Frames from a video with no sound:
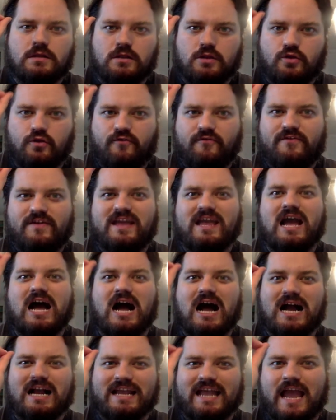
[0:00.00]
Luffy
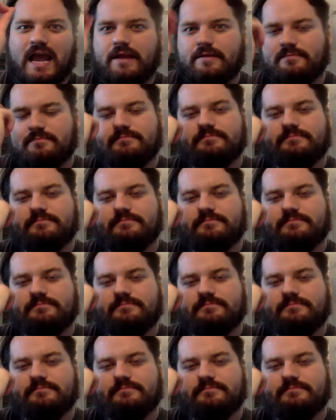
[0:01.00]
again.